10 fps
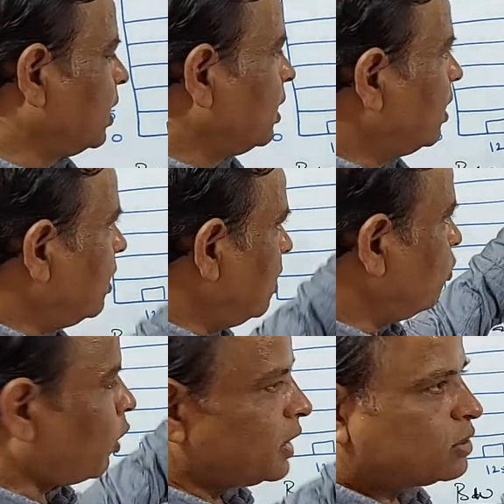
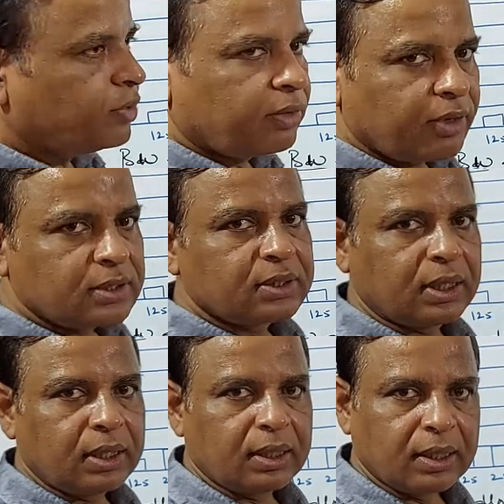voice
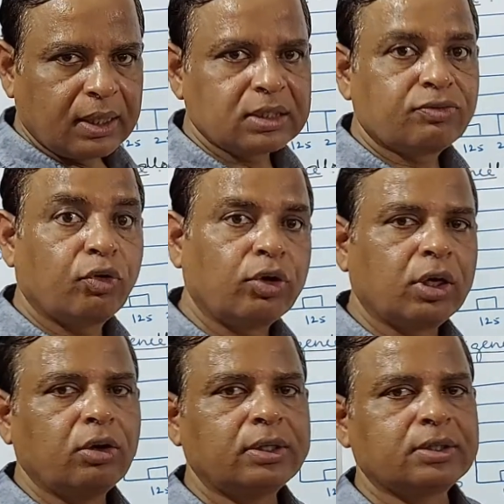frequency is 4
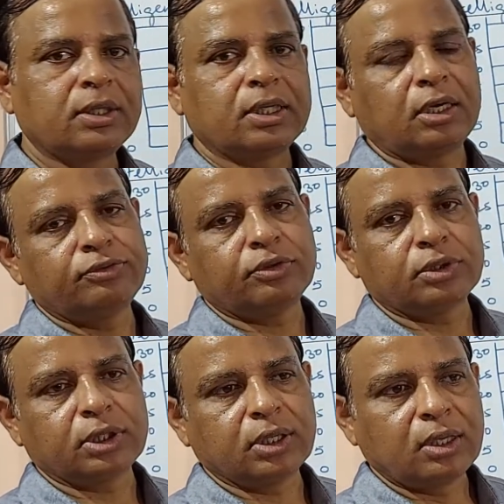kilohertz in the
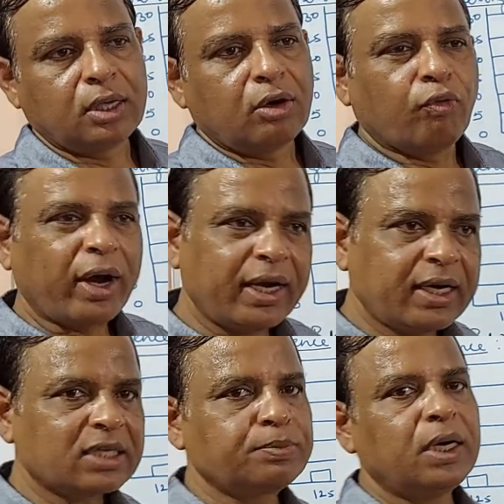telephony. Why it
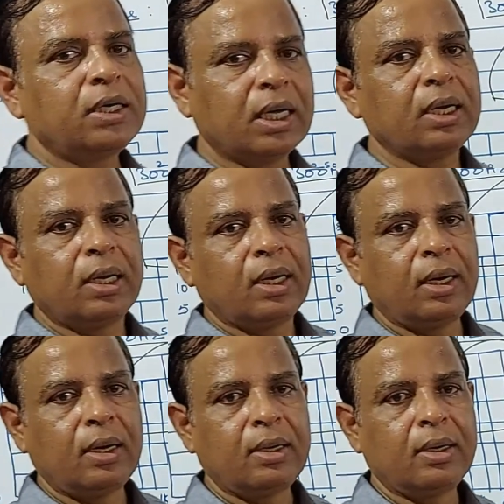has been done?
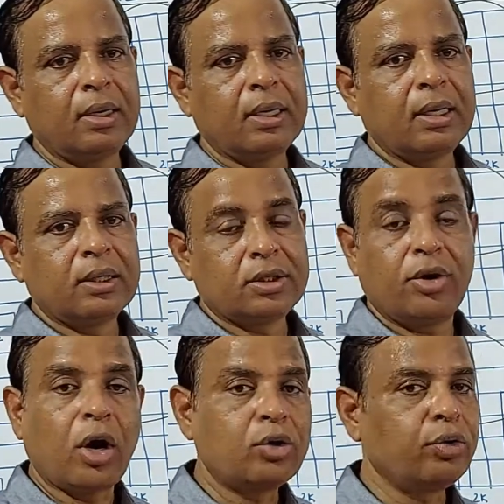So you
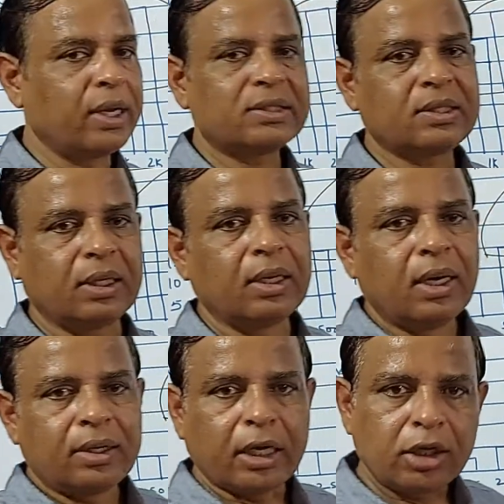have to
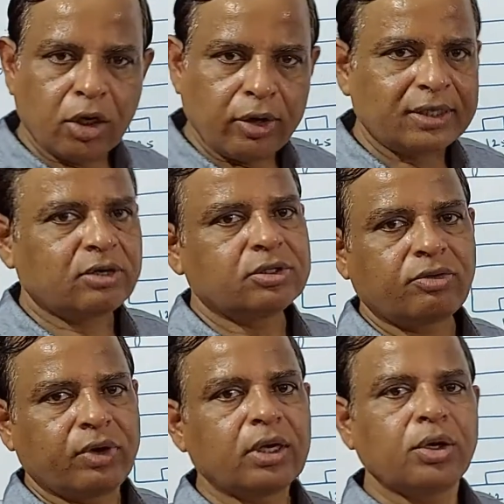restrict. 10 kilohertz is a
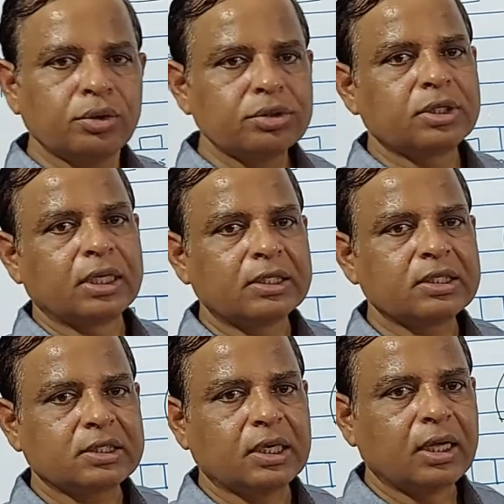very huge thing,
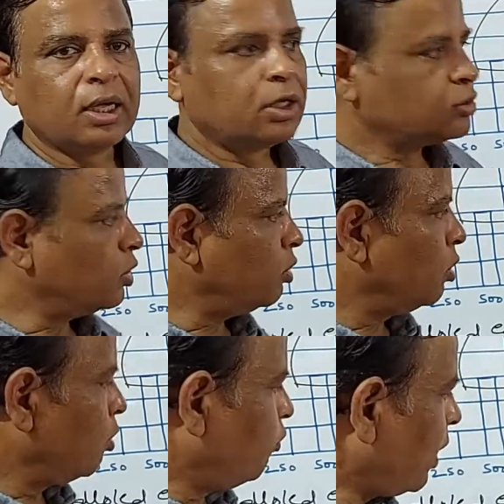isn't it?
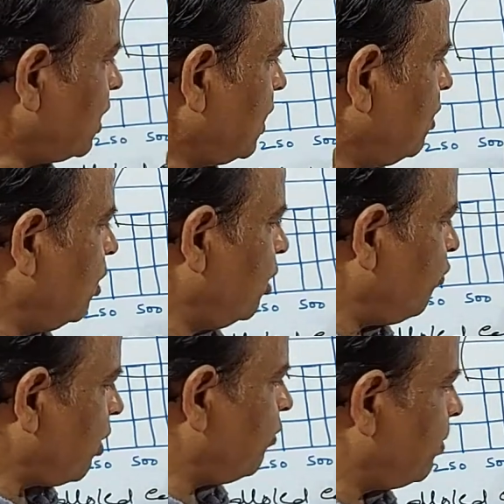So why, if
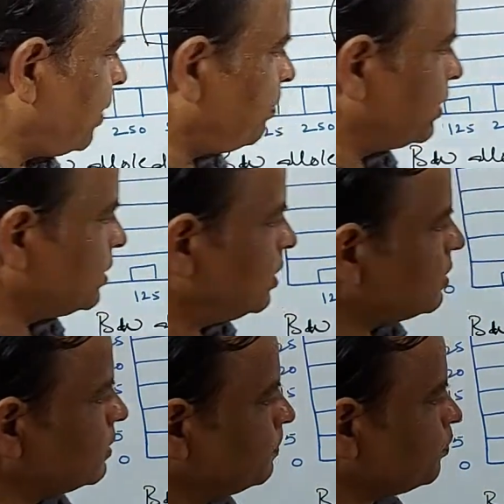our purpose is,